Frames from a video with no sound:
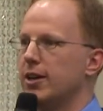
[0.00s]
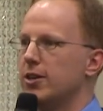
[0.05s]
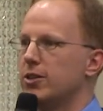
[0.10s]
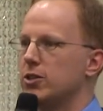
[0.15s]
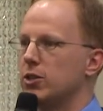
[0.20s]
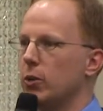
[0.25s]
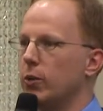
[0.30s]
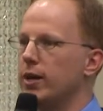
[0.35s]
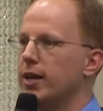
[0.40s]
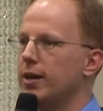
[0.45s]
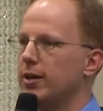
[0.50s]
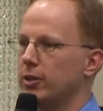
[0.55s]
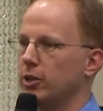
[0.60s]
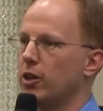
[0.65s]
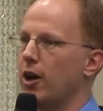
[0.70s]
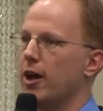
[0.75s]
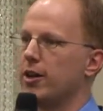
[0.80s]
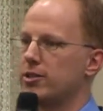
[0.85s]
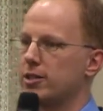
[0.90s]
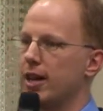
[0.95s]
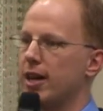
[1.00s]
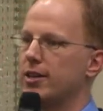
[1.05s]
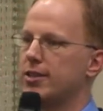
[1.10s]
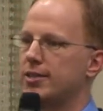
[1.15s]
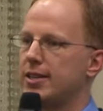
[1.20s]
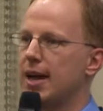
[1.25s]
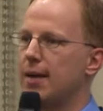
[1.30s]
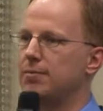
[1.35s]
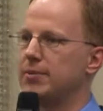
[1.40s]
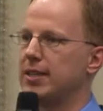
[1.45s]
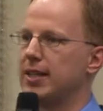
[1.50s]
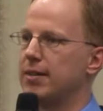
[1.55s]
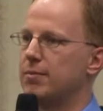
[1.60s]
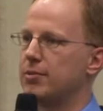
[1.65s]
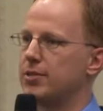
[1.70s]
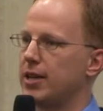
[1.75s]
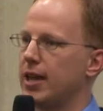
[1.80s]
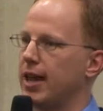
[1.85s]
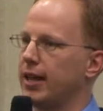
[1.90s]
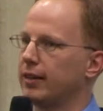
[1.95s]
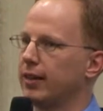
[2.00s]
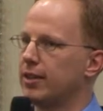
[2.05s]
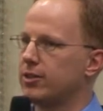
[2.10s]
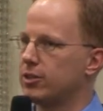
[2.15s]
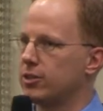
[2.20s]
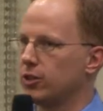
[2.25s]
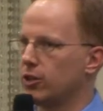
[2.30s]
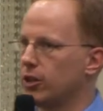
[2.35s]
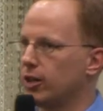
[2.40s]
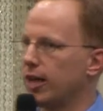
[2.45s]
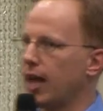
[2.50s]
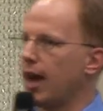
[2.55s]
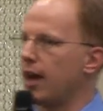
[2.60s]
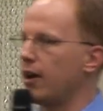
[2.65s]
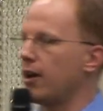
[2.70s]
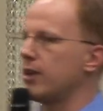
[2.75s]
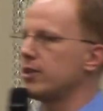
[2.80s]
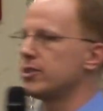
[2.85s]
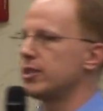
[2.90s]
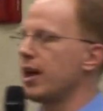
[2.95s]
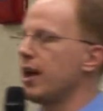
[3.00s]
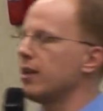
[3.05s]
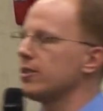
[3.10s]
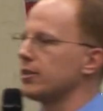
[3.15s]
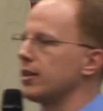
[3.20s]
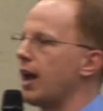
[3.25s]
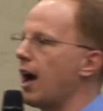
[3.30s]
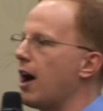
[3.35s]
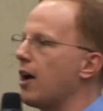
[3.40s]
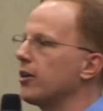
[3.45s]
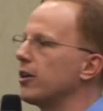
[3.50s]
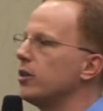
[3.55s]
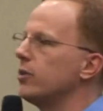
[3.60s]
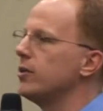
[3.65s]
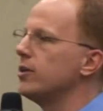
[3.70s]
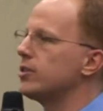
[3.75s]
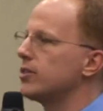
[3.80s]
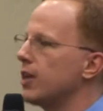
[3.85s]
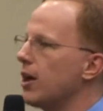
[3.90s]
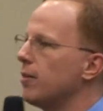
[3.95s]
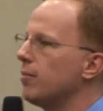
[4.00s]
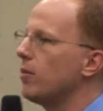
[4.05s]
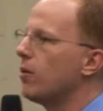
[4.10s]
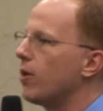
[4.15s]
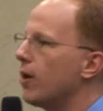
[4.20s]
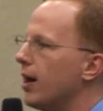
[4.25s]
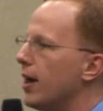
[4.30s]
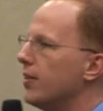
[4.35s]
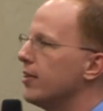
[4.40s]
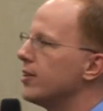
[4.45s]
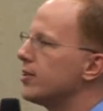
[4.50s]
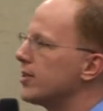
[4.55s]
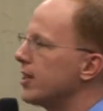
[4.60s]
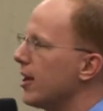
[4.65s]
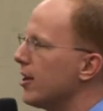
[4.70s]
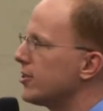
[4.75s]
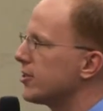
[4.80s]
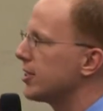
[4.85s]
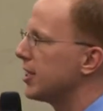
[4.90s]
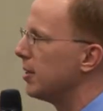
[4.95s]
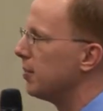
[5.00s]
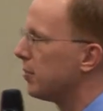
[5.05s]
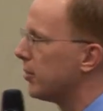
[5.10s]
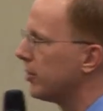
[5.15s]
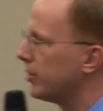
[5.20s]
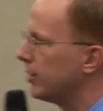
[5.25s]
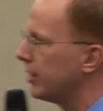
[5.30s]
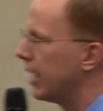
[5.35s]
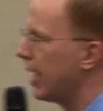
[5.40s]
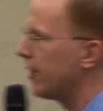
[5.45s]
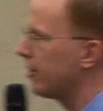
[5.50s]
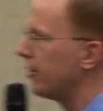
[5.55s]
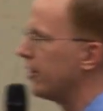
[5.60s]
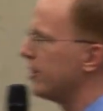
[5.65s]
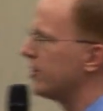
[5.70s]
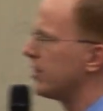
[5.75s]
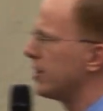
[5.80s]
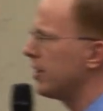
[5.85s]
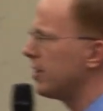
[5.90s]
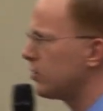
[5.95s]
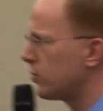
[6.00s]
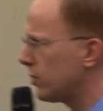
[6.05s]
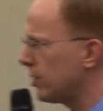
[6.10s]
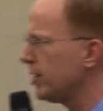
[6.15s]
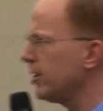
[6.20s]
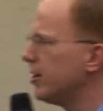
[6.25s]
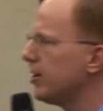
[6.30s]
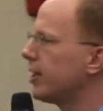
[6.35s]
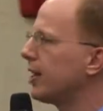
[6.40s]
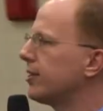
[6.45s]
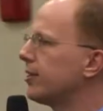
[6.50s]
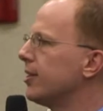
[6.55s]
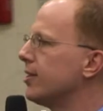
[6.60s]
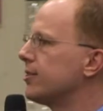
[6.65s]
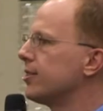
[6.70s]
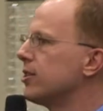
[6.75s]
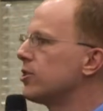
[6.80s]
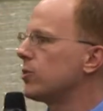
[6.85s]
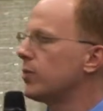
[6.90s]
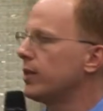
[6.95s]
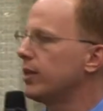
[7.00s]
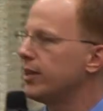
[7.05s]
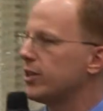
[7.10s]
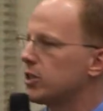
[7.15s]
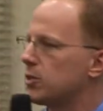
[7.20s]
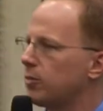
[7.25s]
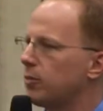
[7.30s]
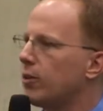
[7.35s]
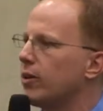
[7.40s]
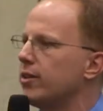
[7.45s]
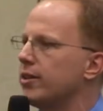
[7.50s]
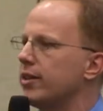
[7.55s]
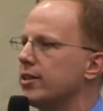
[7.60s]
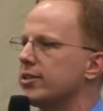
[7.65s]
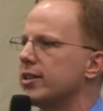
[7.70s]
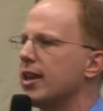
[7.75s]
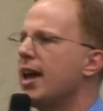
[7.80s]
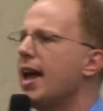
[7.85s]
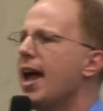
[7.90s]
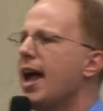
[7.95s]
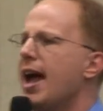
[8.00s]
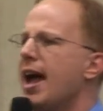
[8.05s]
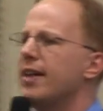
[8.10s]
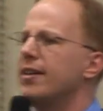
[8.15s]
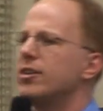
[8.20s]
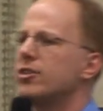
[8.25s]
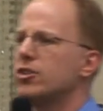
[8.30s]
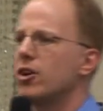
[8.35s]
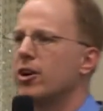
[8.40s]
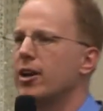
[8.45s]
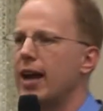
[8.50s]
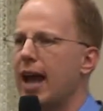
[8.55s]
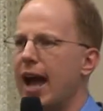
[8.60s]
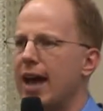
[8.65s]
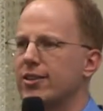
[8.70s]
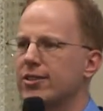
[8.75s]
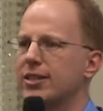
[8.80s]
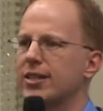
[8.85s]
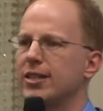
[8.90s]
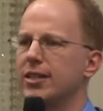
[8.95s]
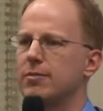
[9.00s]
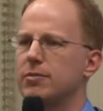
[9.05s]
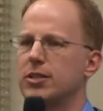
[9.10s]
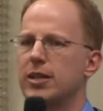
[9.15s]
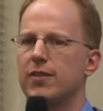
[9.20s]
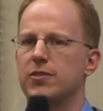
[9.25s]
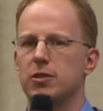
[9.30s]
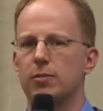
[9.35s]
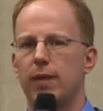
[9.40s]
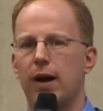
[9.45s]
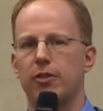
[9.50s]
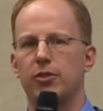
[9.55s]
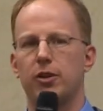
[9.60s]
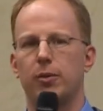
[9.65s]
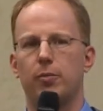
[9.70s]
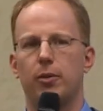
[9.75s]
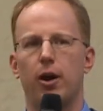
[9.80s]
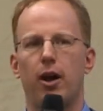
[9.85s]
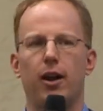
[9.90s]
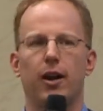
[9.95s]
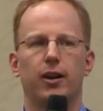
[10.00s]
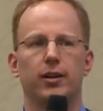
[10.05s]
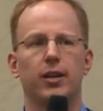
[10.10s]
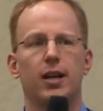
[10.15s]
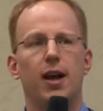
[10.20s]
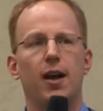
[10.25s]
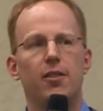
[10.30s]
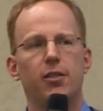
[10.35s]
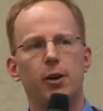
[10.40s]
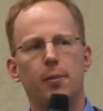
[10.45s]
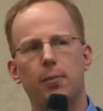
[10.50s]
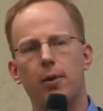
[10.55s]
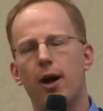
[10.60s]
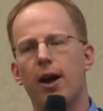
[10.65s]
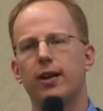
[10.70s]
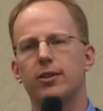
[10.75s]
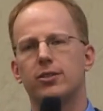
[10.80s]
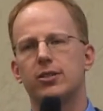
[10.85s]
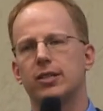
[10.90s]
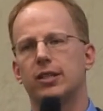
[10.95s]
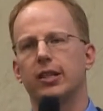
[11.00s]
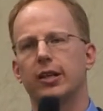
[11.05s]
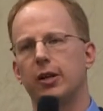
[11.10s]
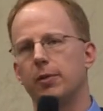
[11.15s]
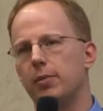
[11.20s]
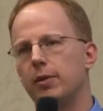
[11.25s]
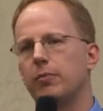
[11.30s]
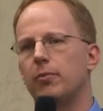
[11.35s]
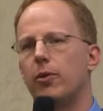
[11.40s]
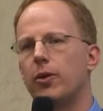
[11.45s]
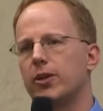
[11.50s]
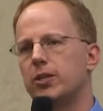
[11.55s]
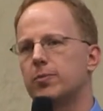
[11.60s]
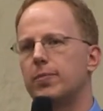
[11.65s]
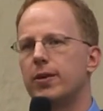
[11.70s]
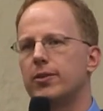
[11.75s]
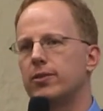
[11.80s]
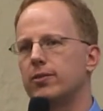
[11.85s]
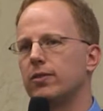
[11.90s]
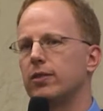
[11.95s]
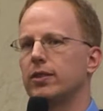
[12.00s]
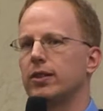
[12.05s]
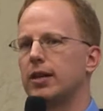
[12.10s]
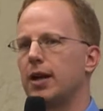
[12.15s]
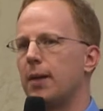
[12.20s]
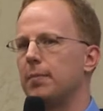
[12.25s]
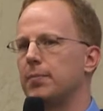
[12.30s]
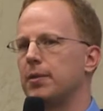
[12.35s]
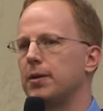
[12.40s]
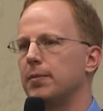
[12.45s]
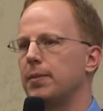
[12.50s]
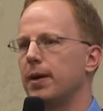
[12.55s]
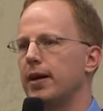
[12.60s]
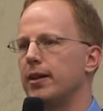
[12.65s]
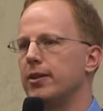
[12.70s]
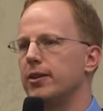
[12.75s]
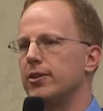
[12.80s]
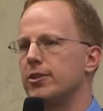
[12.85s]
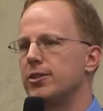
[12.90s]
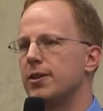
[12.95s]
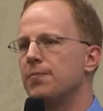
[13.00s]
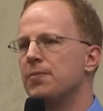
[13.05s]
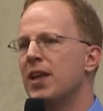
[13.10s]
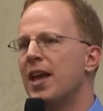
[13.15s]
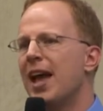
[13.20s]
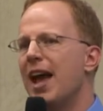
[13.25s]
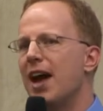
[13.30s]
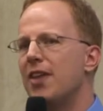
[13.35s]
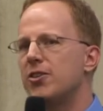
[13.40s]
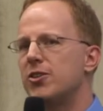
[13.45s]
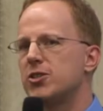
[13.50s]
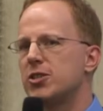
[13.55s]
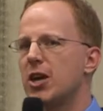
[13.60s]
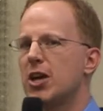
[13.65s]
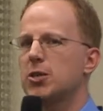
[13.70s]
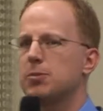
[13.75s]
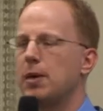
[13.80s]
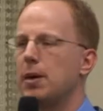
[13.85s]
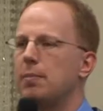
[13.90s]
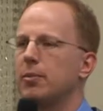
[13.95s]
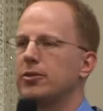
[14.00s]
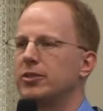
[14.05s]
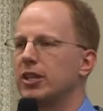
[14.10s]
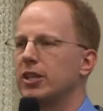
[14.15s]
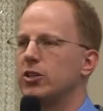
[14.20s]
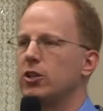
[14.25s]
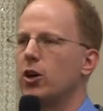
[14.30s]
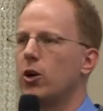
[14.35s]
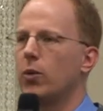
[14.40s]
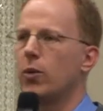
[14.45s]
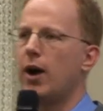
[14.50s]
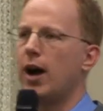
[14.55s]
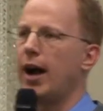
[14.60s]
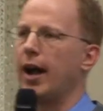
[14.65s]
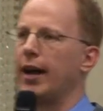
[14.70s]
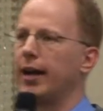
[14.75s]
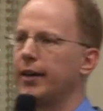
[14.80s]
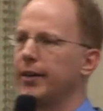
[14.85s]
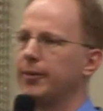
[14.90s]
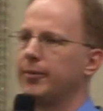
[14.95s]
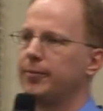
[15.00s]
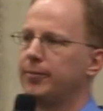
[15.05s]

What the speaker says: So we launched a step team saying, let's look at our sales and how can we sell more? And the sales team pulled together and they said, let's really look at this. Let's really explore this. And they started asking themselves about their product. Their product is a little bit more expensive than the competitors. And their salespeople didn't know why.